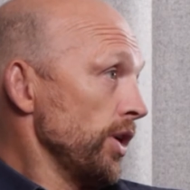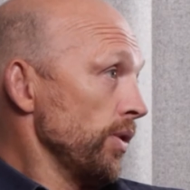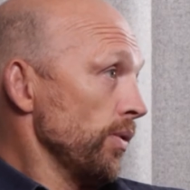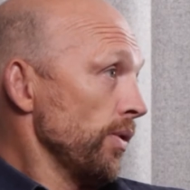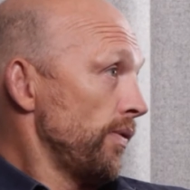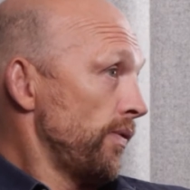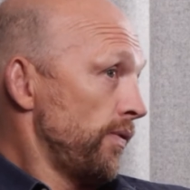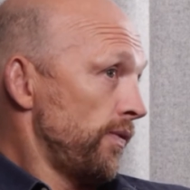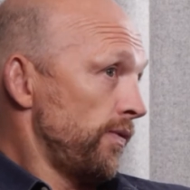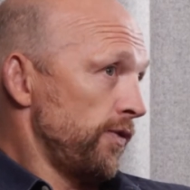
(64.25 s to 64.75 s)

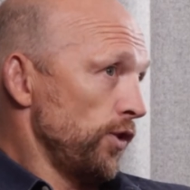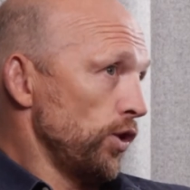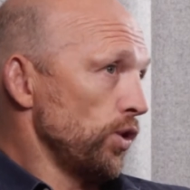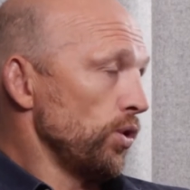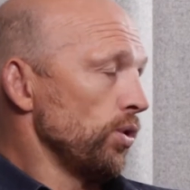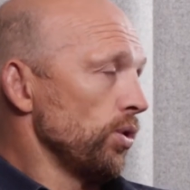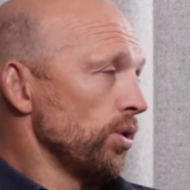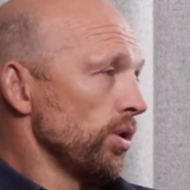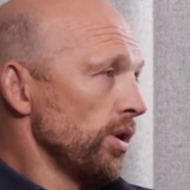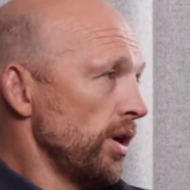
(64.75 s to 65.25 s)
were
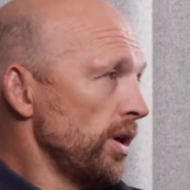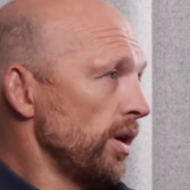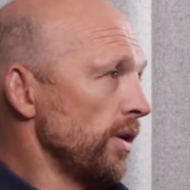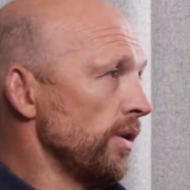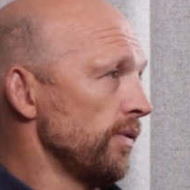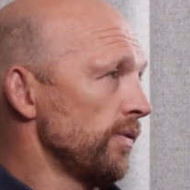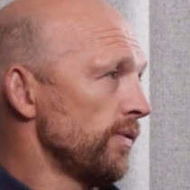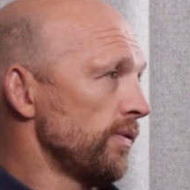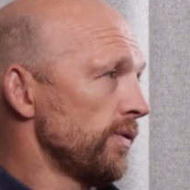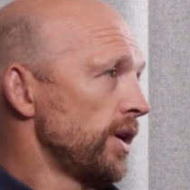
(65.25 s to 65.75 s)
full
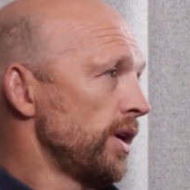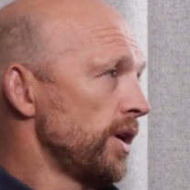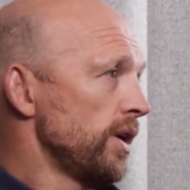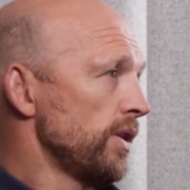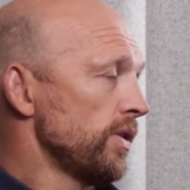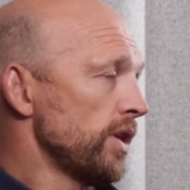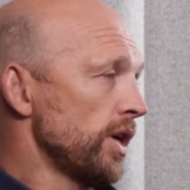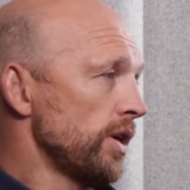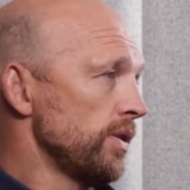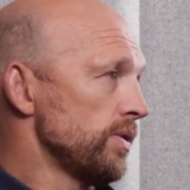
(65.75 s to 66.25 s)
of
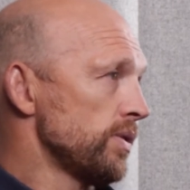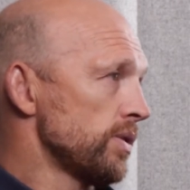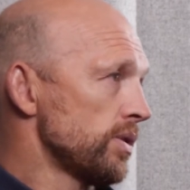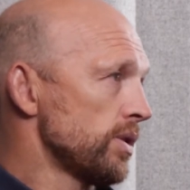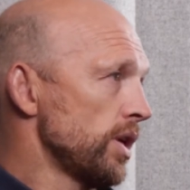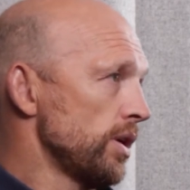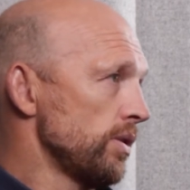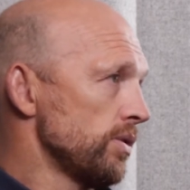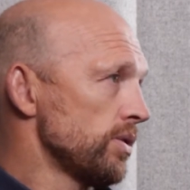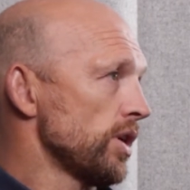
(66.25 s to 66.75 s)
those
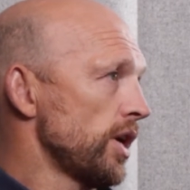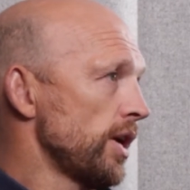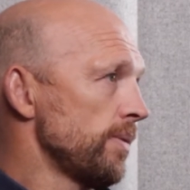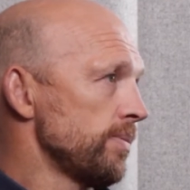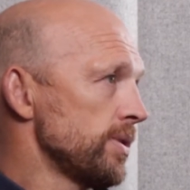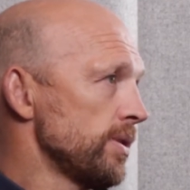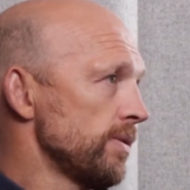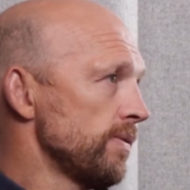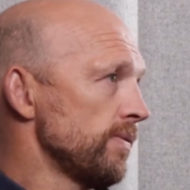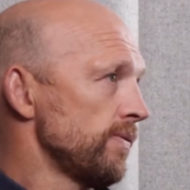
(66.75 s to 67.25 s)

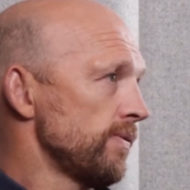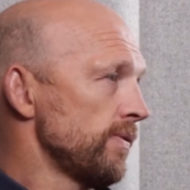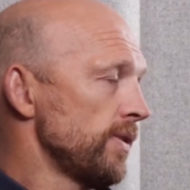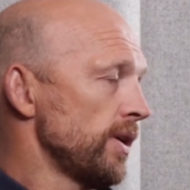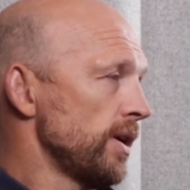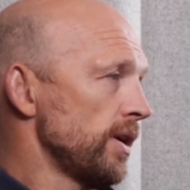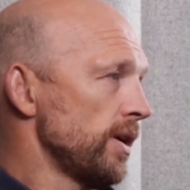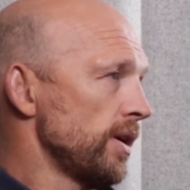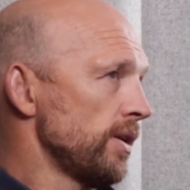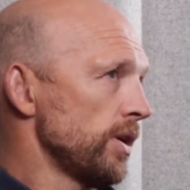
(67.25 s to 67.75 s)
types
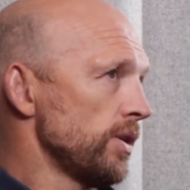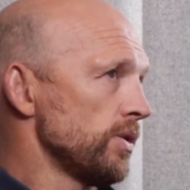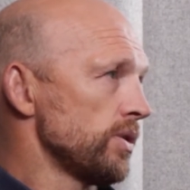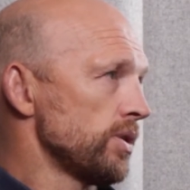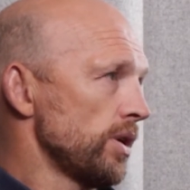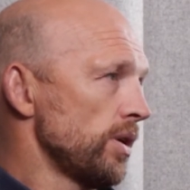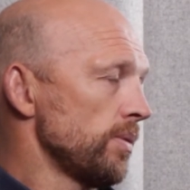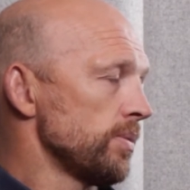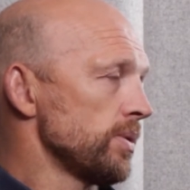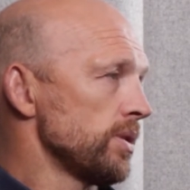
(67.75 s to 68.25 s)
of
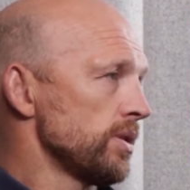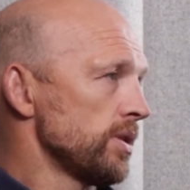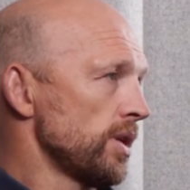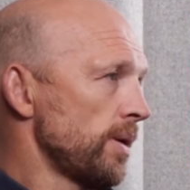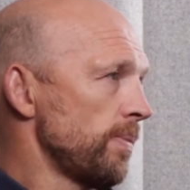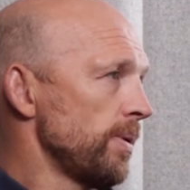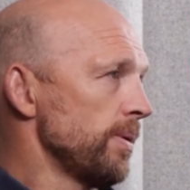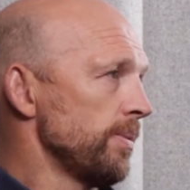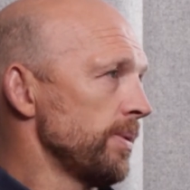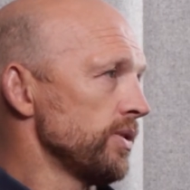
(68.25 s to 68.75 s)

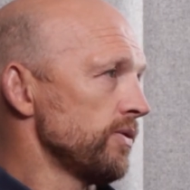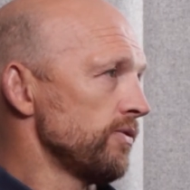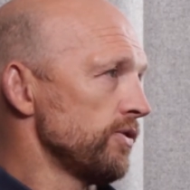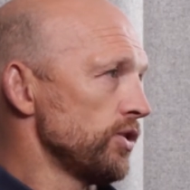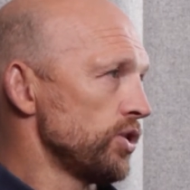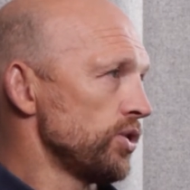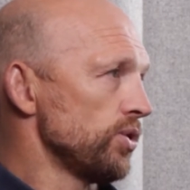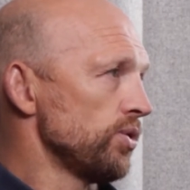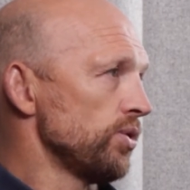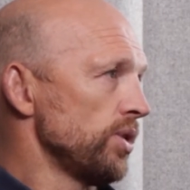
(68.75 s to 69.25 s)
supplements for
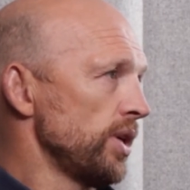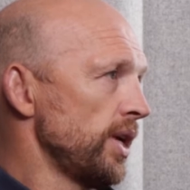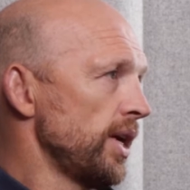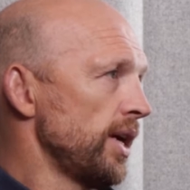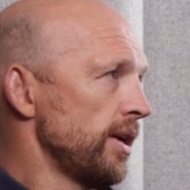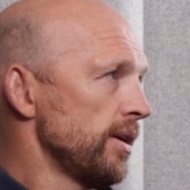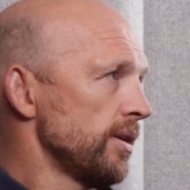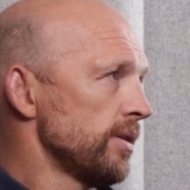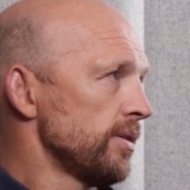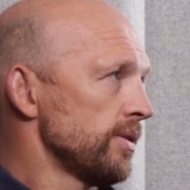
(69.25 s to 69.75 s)
sure.
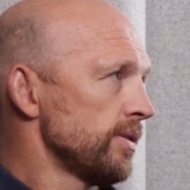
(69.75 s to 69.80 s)
Yeah.